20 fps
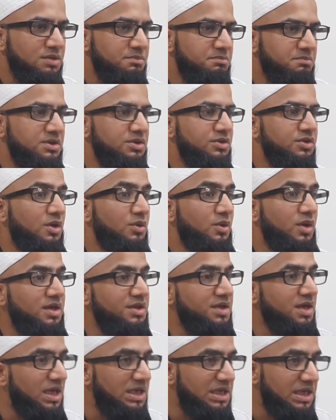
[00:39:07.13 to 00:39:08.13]
Man
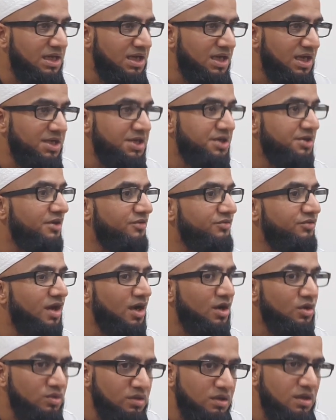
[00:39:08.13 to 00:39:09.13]
tawadu'a lillahi
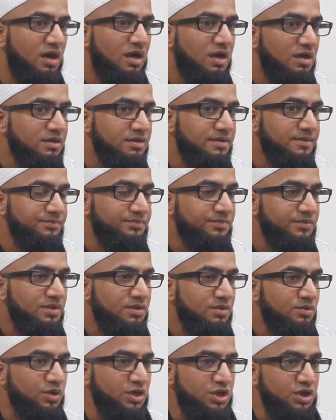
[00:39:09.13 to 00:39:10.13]
rafa'ahu Allah.
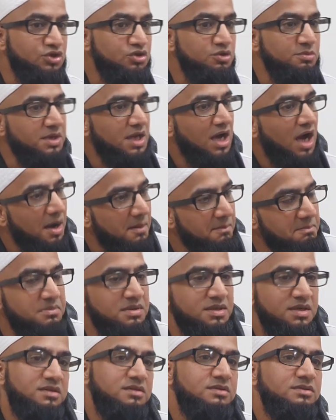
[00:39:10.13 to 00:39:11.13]
We need to be
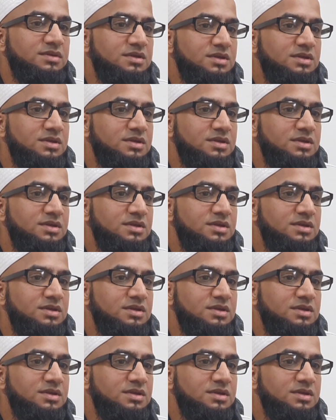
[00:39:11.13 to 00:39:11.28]
humble.